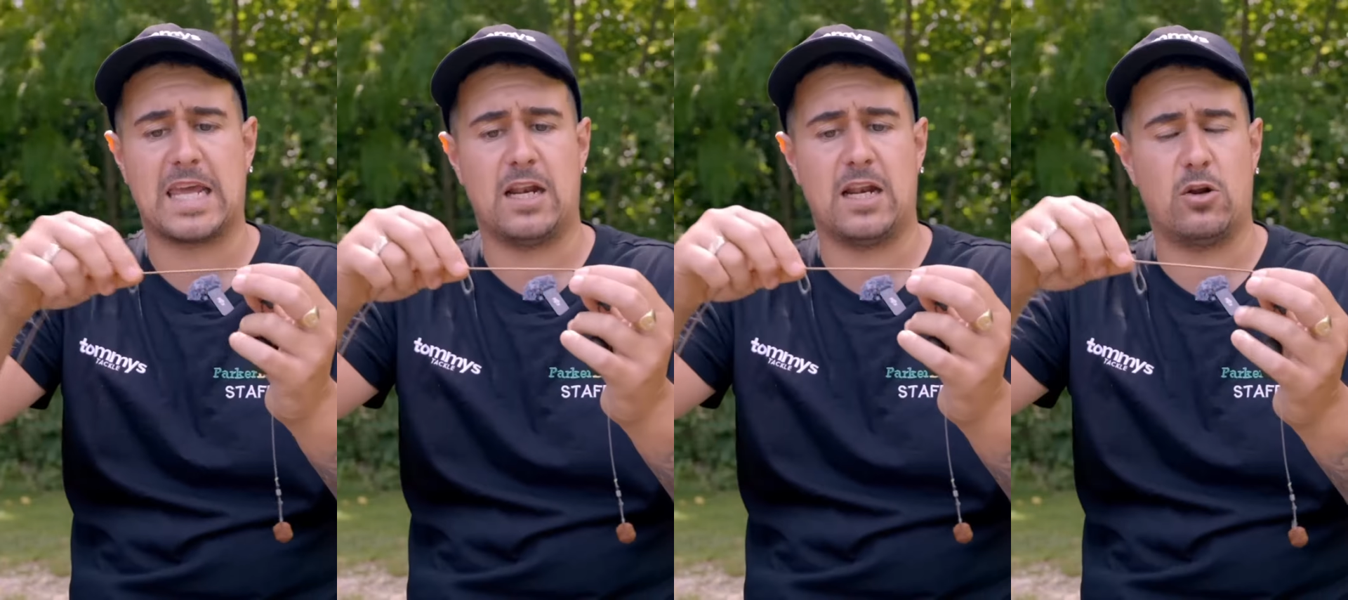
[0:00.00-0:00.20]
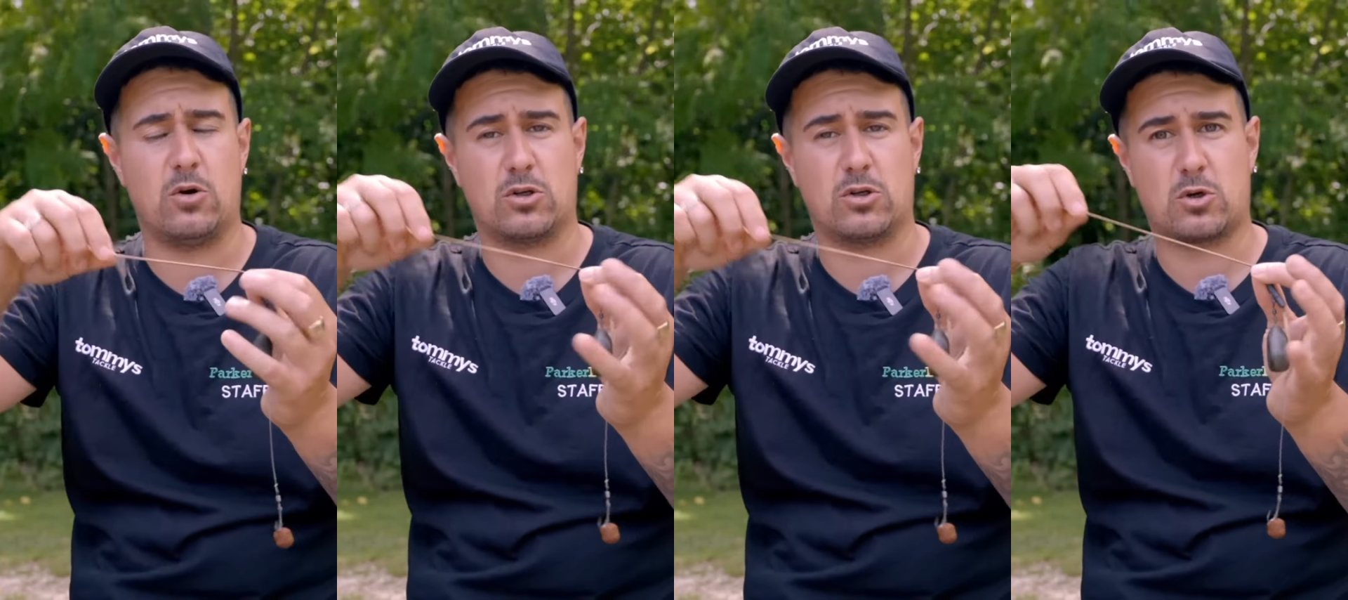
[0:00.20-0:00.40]

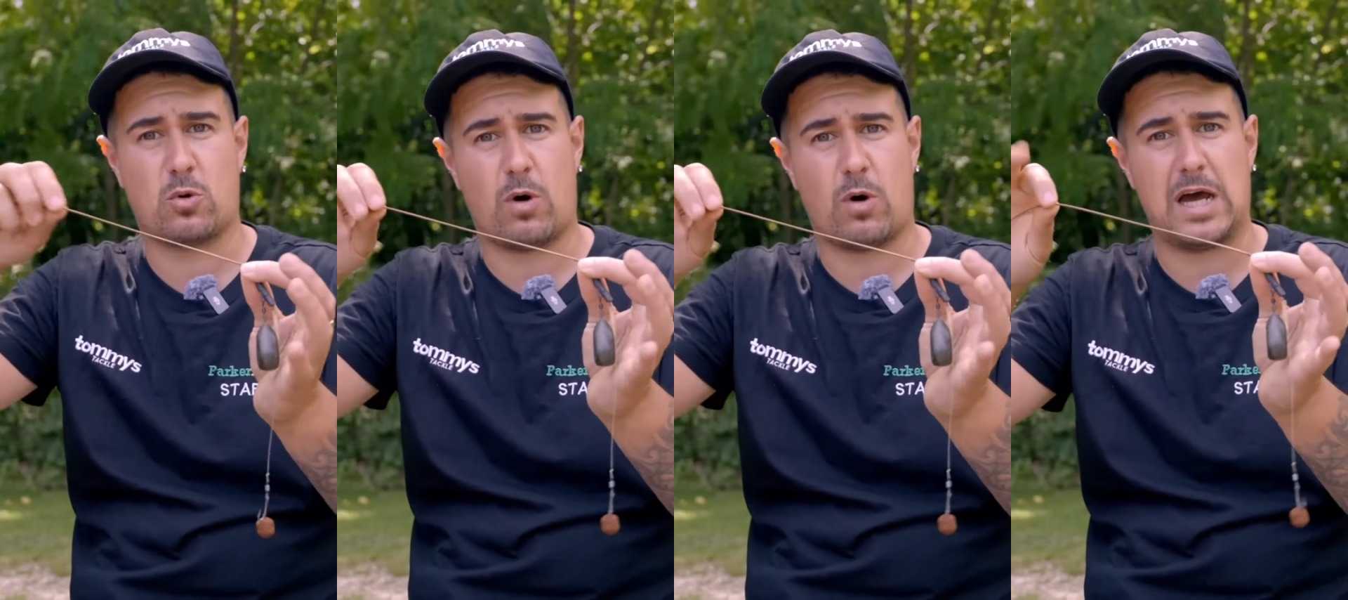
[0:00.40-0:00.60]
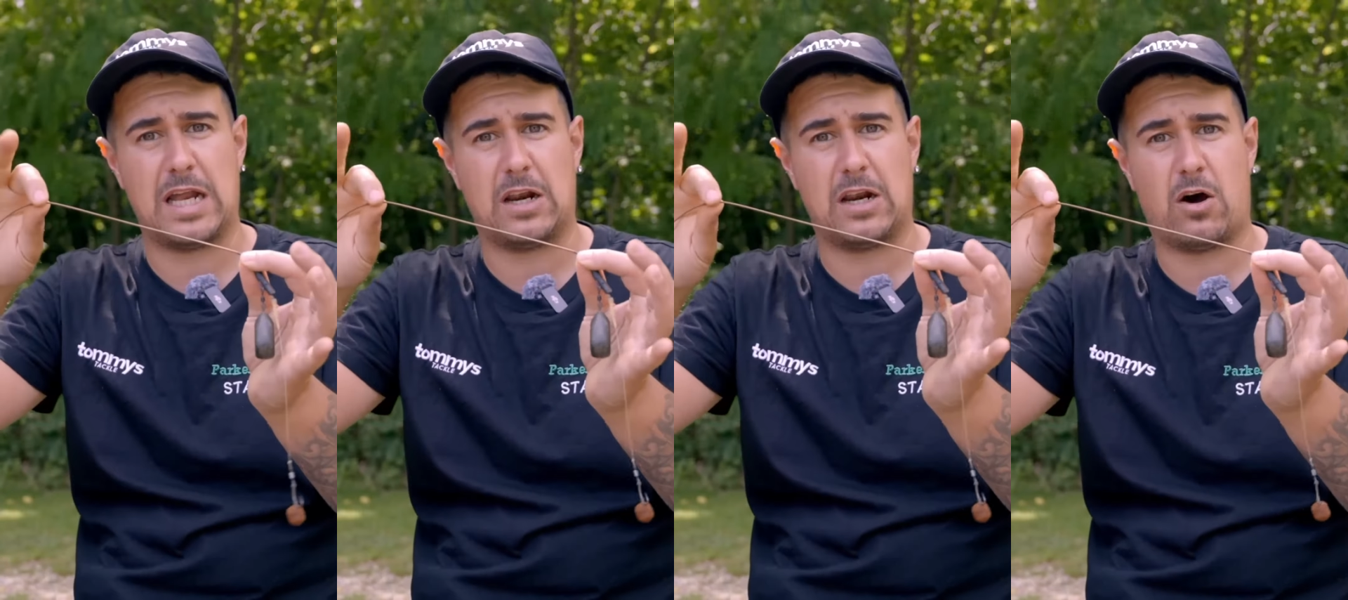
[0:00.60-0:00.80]
it looks
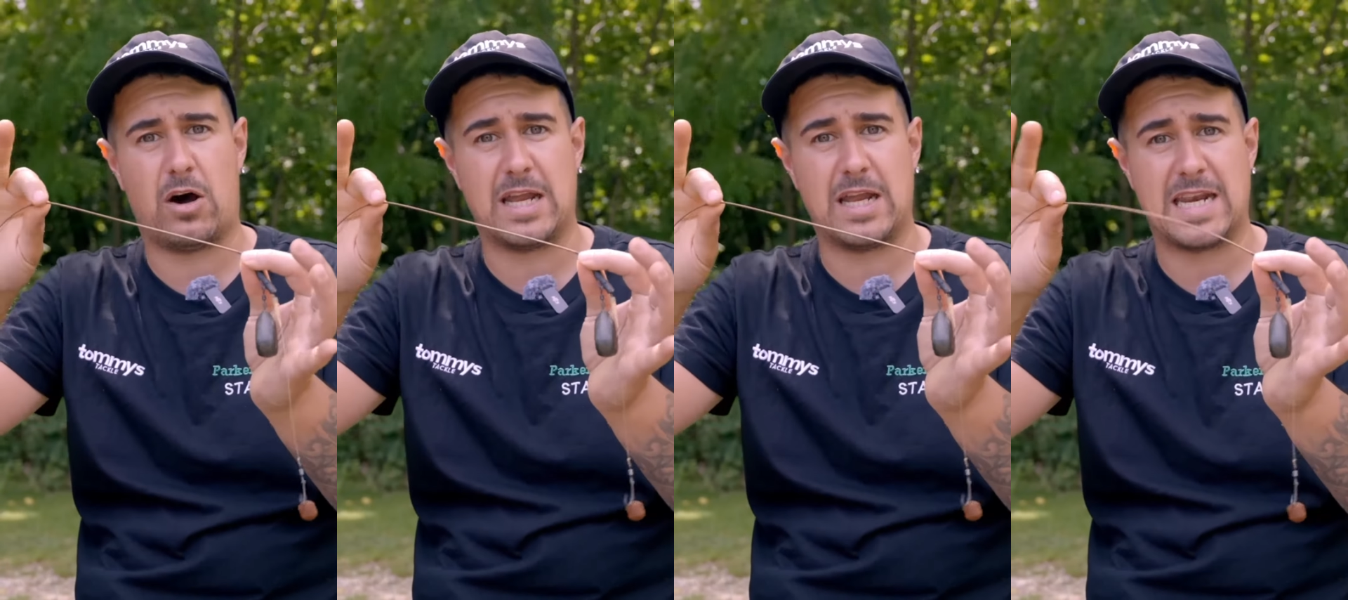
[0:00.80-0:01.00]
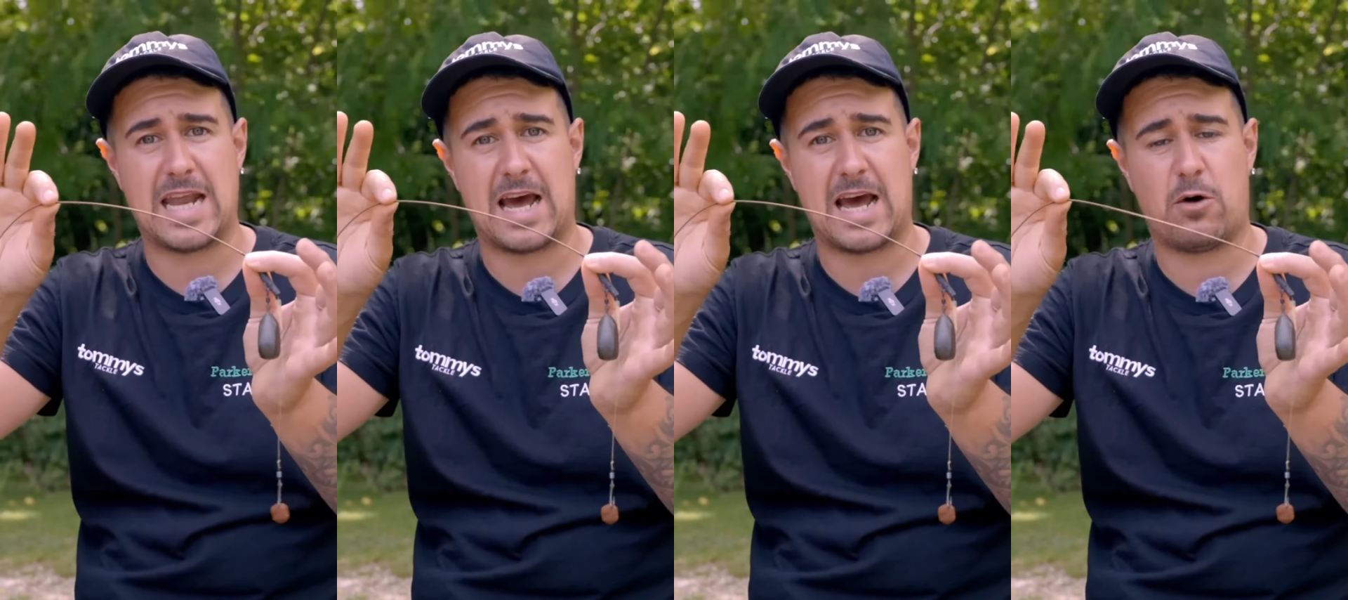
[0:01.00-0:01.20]
quite
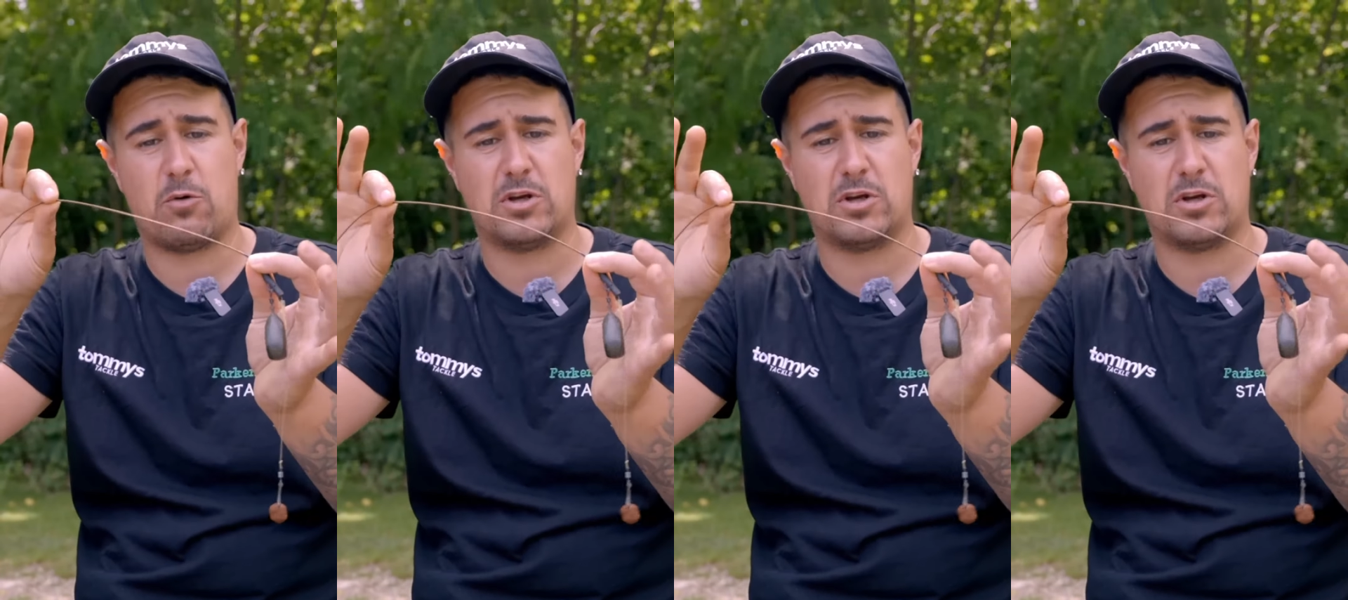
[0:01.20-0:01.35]
light now.